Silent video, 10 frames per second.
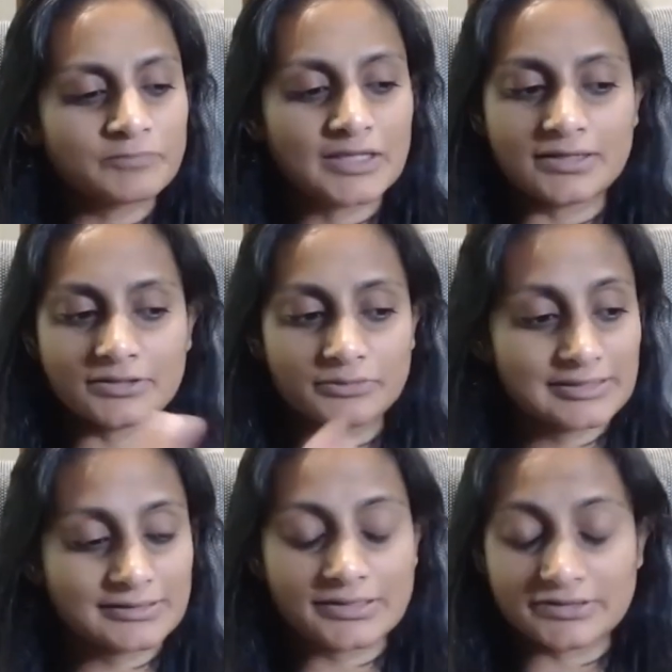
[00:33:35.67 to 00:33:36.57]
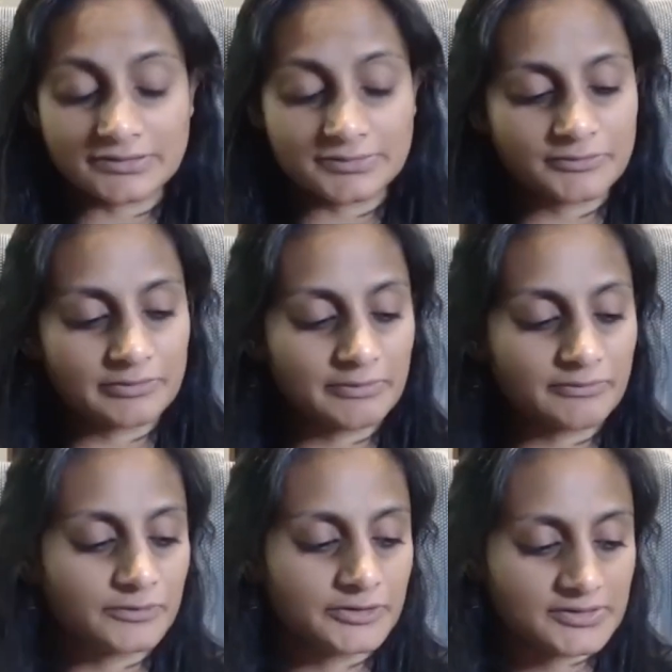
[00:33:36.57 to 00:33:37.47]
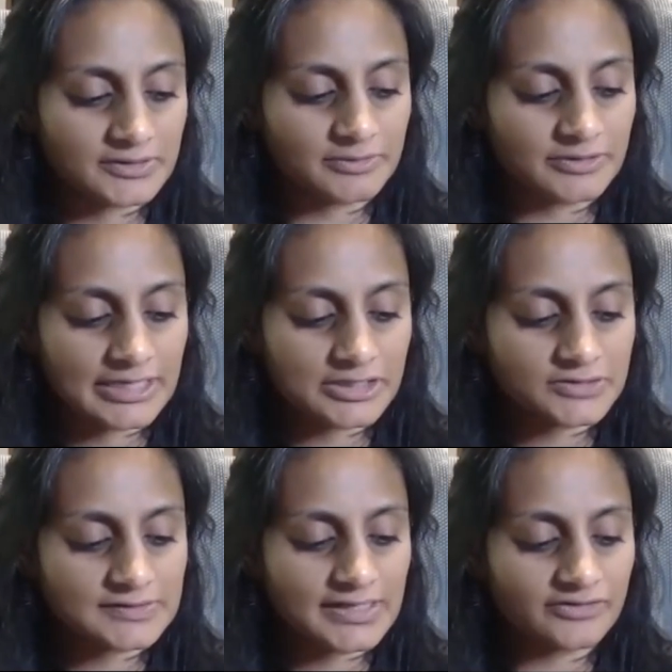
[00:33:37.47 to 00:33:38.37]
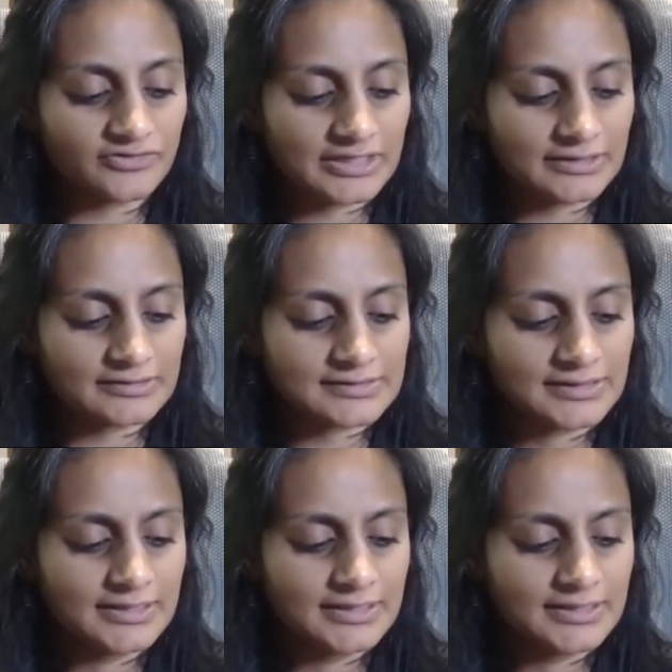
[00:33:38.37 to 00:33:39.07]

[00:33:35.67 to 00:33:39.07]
Another one of this, as I spoke about before, is the communication side of things.